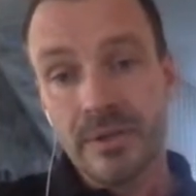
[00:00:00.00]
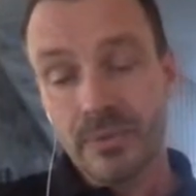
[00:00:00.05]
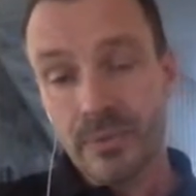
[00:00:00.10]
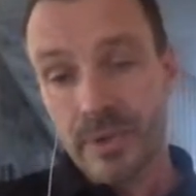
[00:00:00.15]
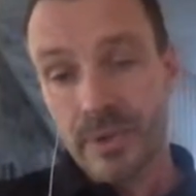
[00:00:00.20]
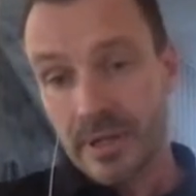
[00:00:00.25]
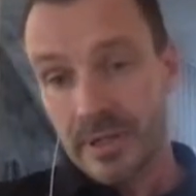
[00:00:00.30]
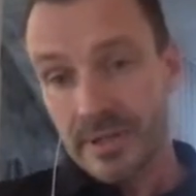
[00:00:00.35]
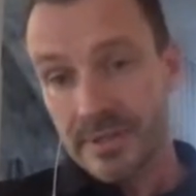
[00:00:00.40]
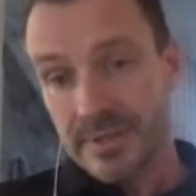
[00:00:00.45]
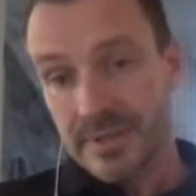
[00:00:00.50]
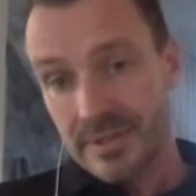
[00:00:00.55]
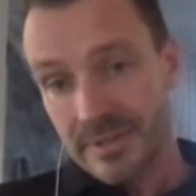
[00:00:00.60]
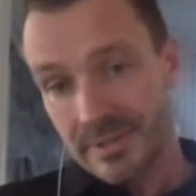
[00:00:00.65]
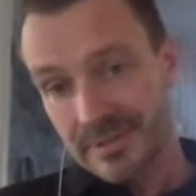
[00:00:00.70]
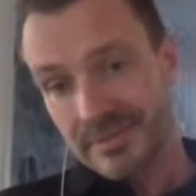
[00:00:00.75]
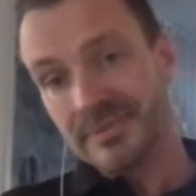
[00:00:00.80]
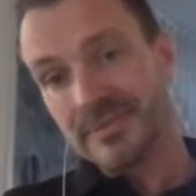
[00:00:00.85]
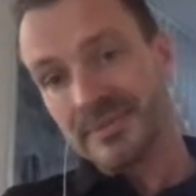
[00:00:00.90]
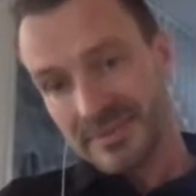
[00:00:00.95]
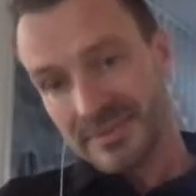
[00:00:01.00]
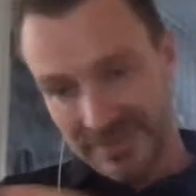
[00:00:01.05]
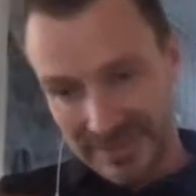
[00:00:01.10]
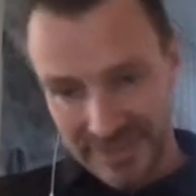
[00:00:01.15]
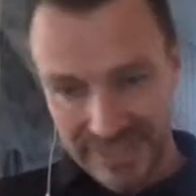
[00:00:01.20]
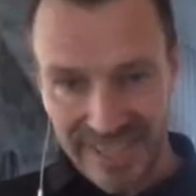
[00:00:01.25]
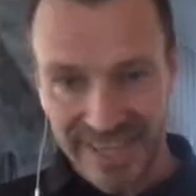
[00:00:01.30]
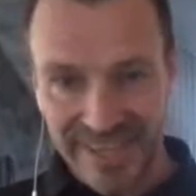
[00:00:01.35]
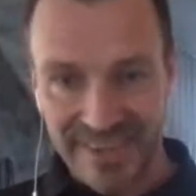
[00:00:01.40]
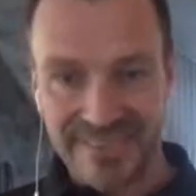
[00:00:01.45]
Whereas
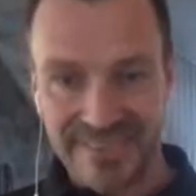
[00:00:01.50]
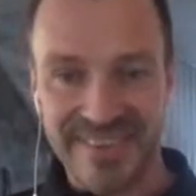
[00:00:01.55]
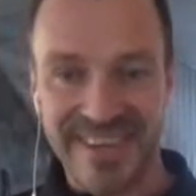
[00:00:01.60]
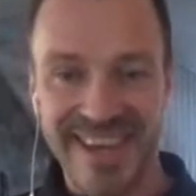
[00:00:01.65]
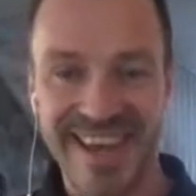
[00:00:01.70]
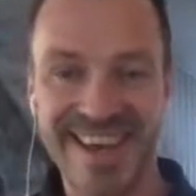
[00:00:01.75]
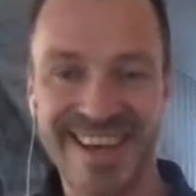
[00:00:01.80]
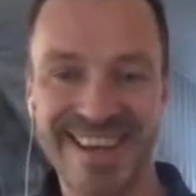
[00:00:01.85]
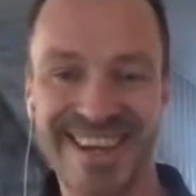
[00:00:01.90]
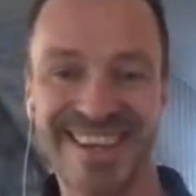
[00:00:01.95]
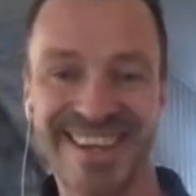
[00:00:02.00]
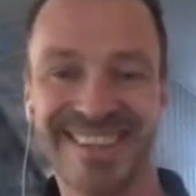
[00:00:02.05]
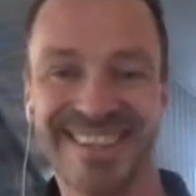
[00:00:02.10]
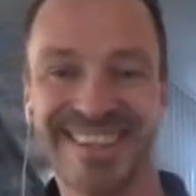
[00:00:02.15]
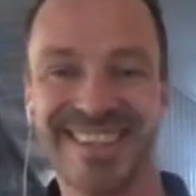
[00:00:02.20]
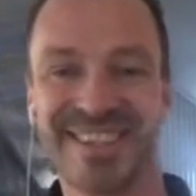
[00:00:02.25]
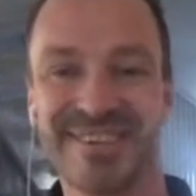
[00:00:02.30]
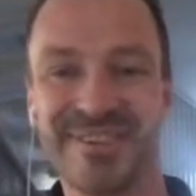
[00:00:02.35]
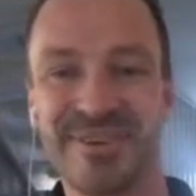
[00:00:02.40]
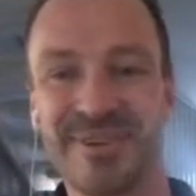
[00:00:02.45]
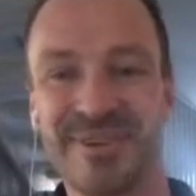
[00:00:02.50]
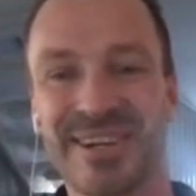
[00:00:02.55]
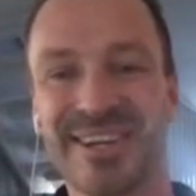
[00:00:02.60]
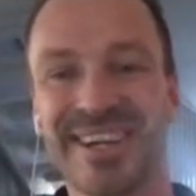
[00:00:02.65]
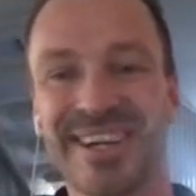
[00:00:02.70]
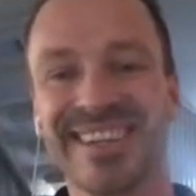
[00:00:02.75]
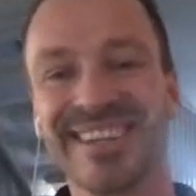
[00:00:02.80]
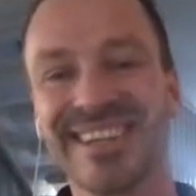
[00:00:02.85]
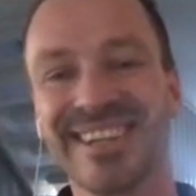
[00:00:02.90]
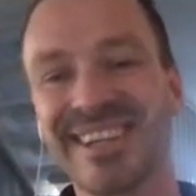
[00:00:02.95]
again, we
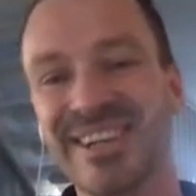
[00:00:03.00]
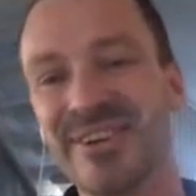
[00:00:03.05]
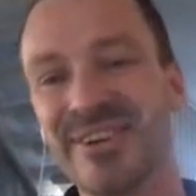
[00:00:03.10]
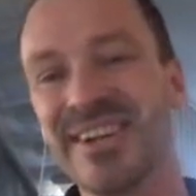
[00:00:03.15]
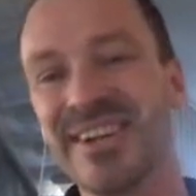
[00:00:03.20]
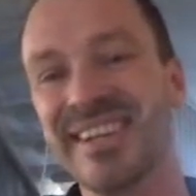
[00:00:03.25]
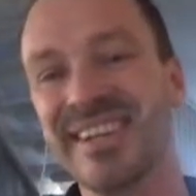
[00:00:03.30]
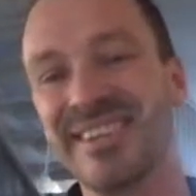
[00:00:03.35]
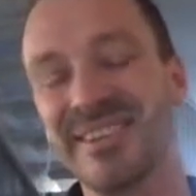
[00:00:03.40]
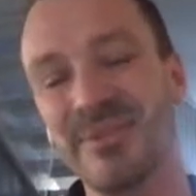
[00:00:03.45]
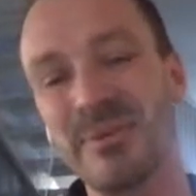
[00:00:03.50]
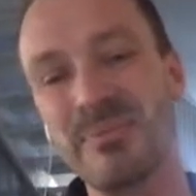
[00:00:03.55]
look at the cloud native